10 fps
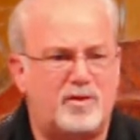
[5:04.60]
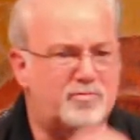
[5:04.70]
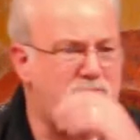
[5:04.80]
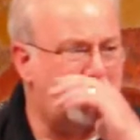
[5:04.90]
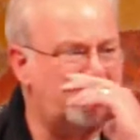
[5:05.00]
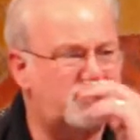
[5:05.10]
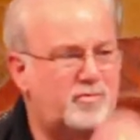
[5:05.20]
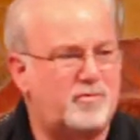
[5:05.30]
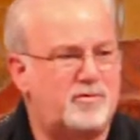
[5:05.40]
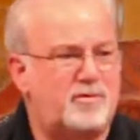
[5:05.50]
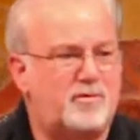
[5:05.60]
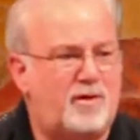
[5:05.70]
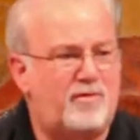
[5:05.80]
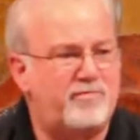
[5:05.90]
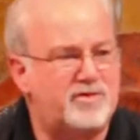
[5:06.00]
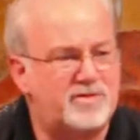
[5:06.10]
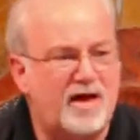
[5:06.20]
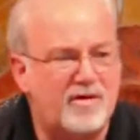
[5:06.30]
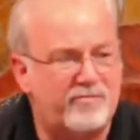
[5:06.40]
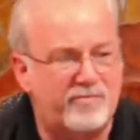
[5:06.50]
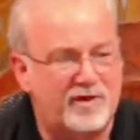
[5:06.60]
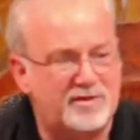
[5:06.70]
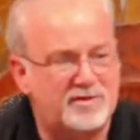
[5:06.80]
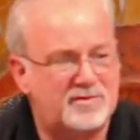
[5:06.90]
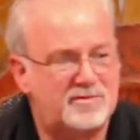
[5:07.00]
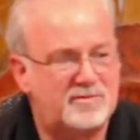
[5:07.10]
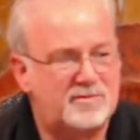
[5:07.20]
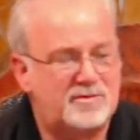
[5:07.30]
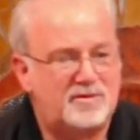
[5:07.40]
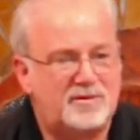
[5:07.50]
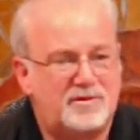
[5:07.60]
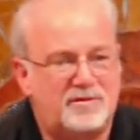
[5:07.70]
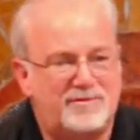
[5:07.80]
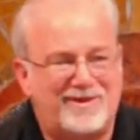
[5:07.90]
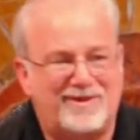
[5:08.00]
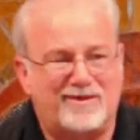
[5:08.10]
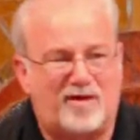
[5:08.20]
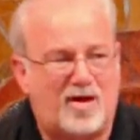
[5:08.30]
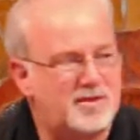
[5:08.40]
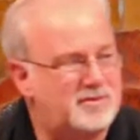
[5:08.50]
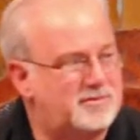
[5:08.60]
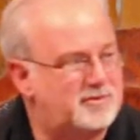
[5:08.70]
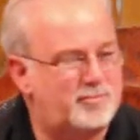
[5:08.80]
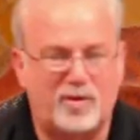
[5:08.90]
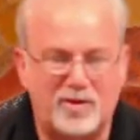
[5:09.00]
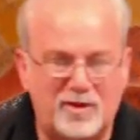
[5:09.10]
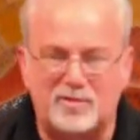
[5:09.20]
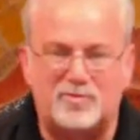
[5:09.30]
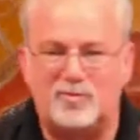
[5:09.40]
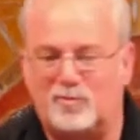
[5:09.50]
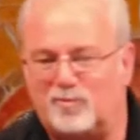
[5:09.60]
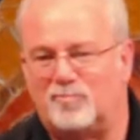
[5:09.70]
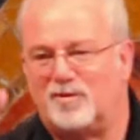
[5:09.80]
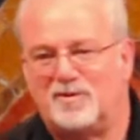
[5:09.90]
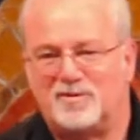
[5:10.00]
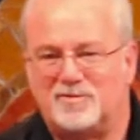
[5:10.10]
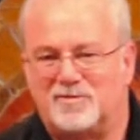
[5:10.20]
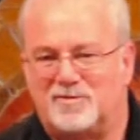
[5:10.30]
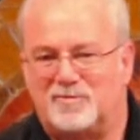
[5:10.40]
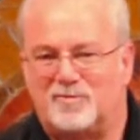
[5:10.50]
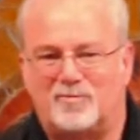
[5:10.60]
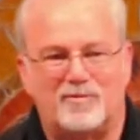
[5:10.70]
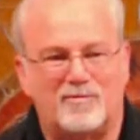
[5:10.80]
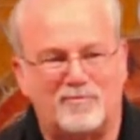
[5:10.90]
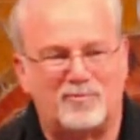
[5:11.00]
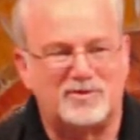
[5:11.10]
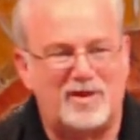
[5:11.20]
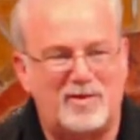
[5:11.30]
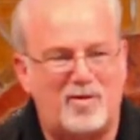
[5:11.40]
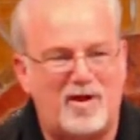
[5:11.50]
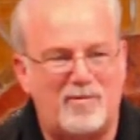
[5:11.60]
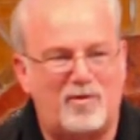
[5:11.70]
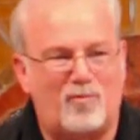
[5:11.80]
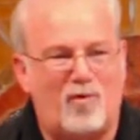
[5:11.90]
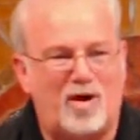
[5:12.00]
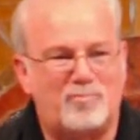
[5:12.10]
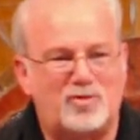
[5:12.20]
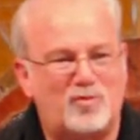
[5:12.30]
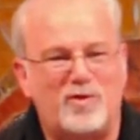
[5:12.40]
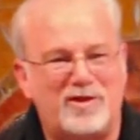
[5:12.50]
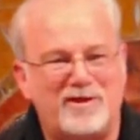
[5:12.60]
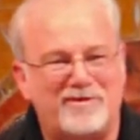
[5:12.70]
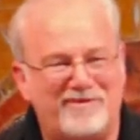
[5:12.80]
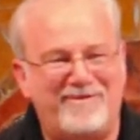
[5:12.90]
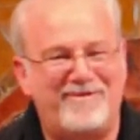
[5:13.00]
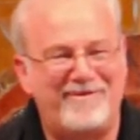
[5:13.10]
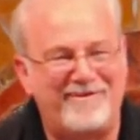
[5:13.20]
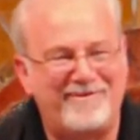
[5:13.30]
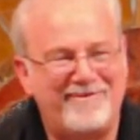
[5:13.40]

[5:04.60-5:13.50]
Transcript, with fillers: but it was also often sacrificed. You'd take an ox and split it in two, and you know, uh, it was it Abraham that walked between it?